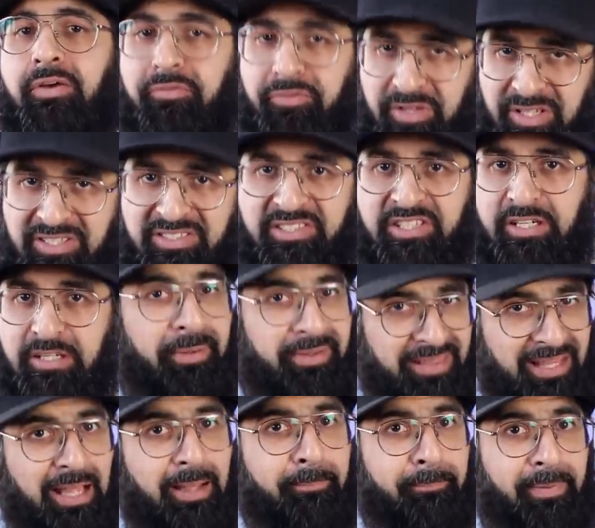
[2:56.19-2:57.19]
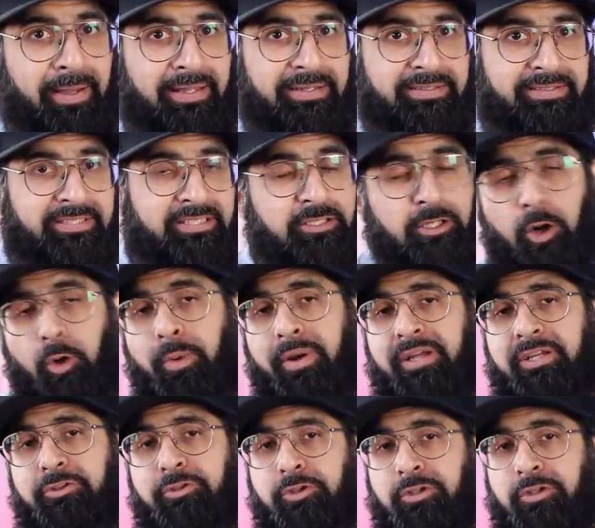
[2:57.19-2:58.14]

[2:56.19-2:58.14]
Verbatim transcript: a visa but that meant going